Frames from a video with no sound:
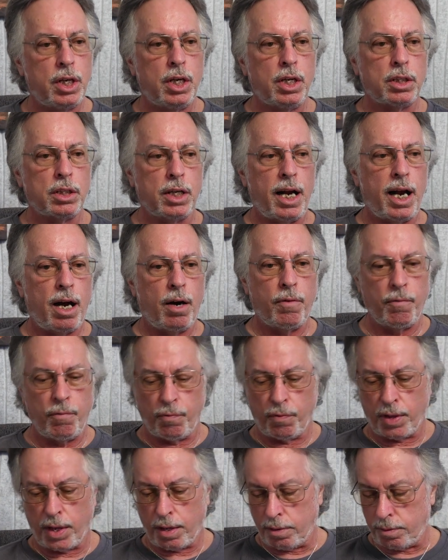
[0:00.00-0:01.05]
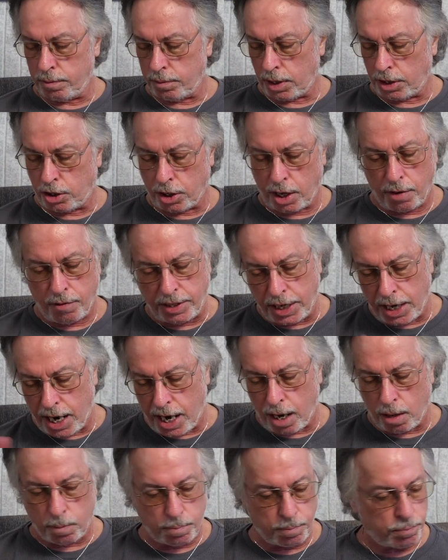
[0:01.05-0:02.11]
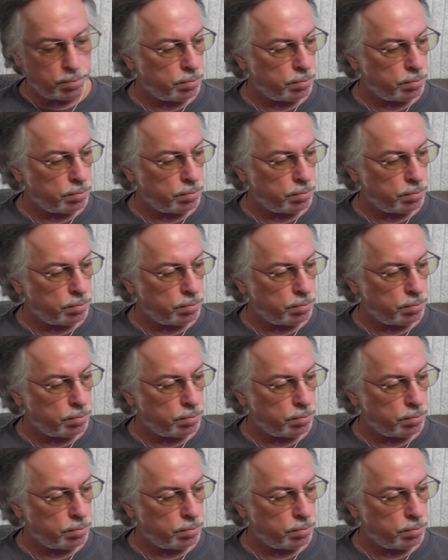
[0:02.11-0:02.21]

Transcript: So now I took everything out